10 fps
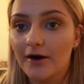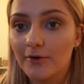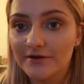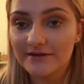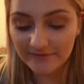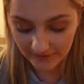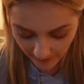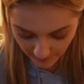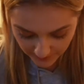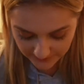at holding this
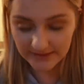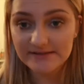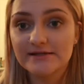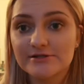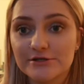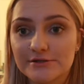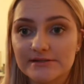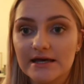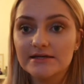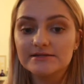up, please excuse
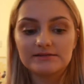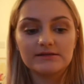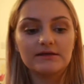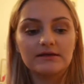this.